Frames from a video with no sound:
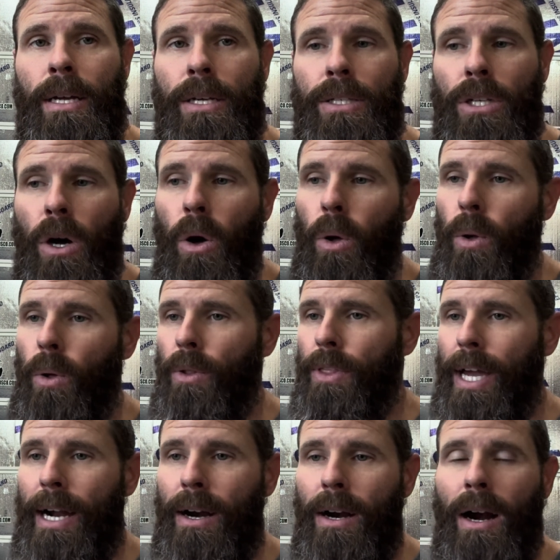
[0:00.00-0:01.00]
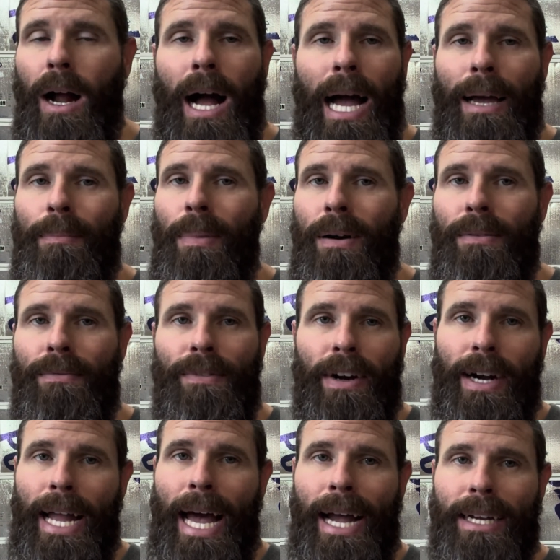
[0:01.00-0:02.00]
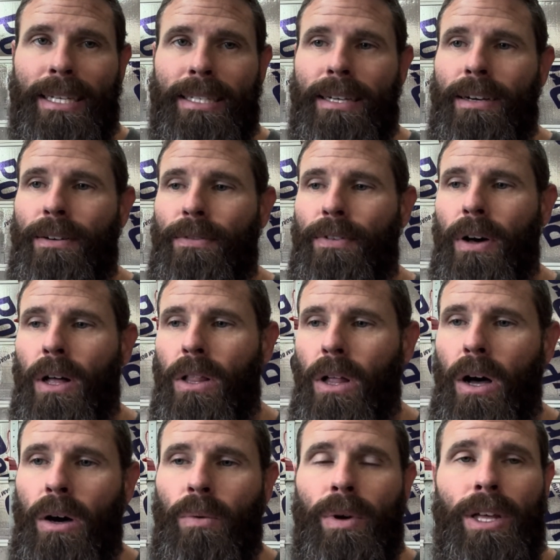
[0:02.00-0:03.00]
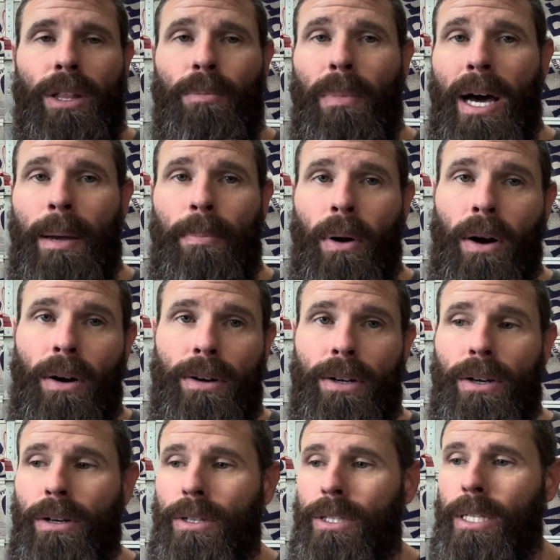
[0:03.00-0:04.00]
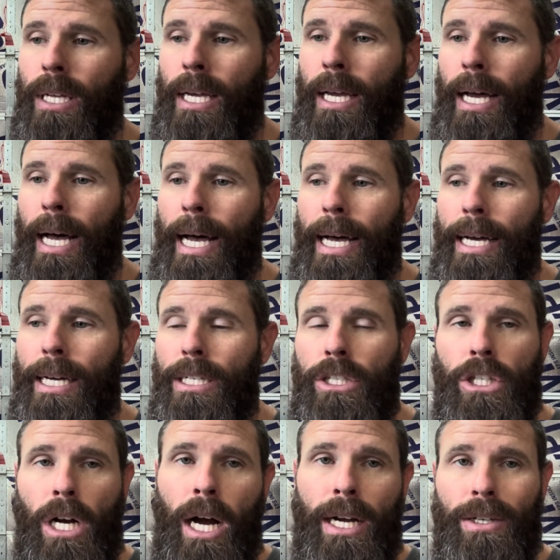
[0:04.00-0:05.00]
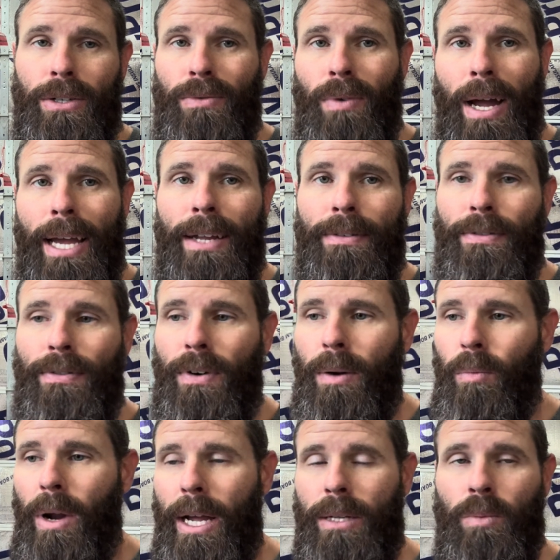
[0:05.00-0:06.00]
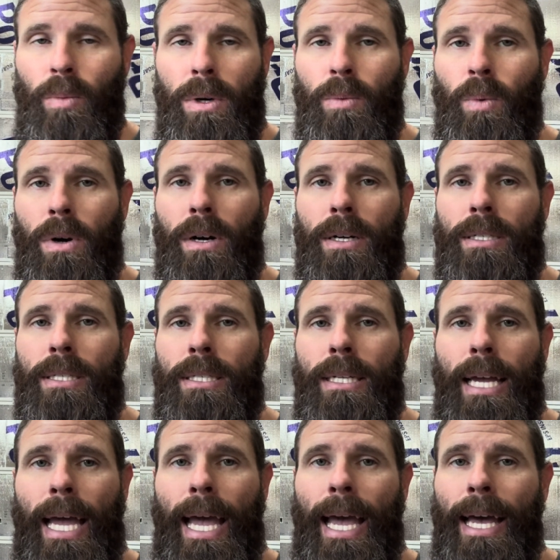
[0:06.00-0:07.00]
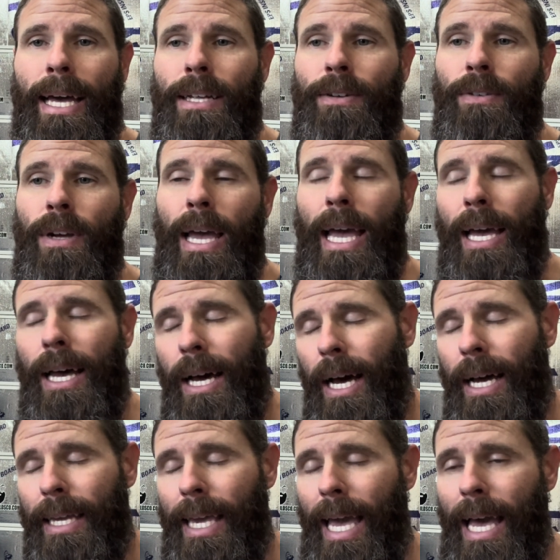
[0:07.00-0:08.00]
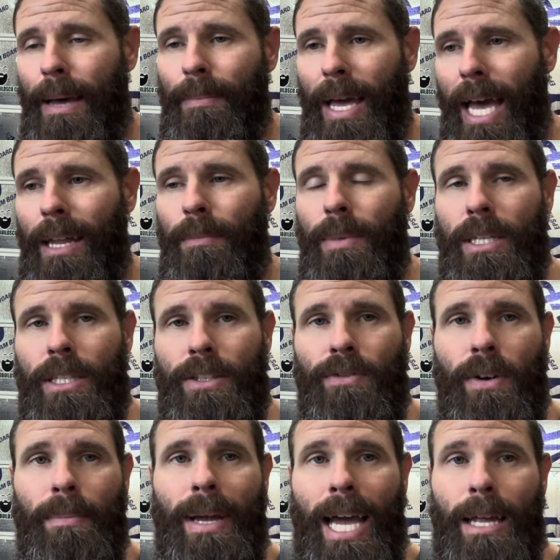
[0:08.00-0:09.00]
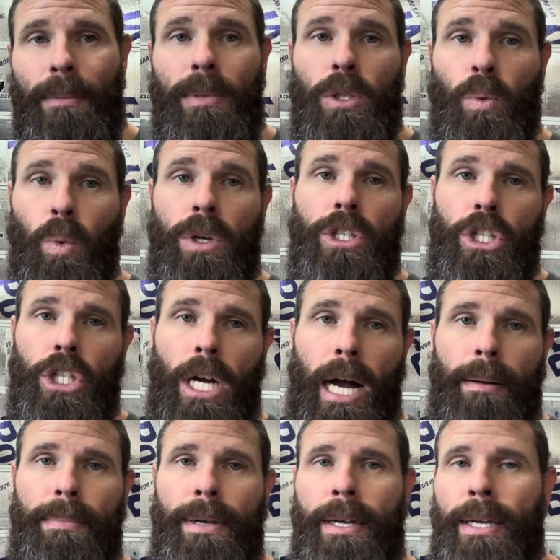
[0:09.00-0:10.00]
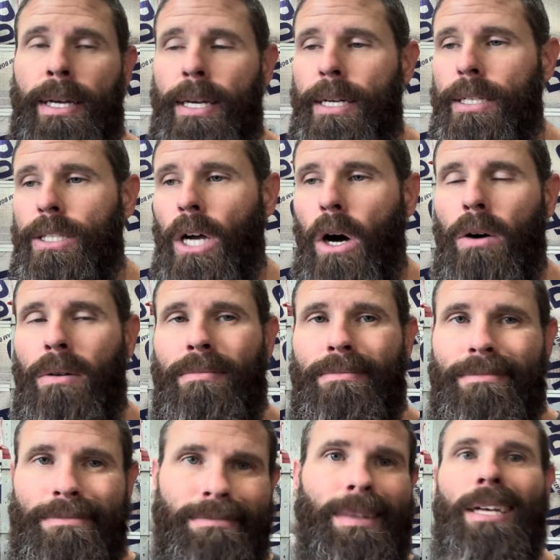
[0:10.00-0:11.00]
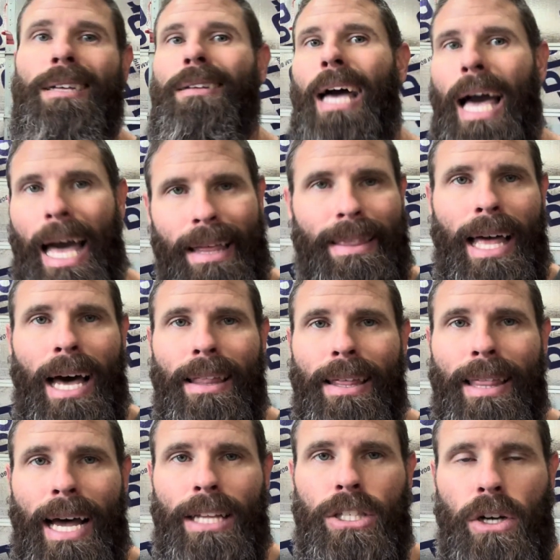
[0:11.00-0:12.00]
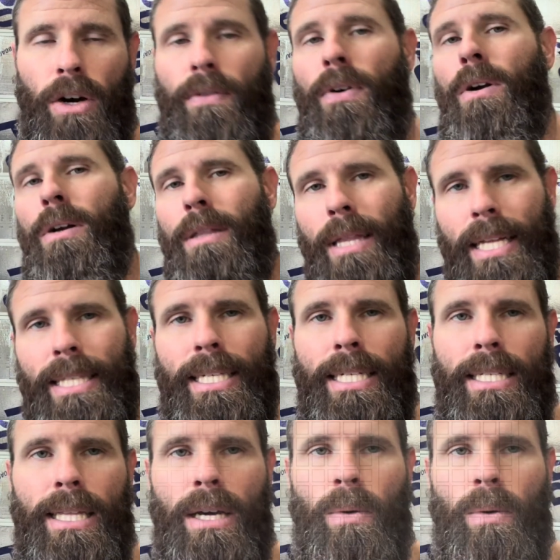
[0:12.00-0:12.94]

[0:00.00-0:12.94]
So there I'm very active along with my partners, uh, Josh Wright from Wright Woodworks and uh, Cam Edmonds from Edmonds Woodshop. So now that that's over, let's get to the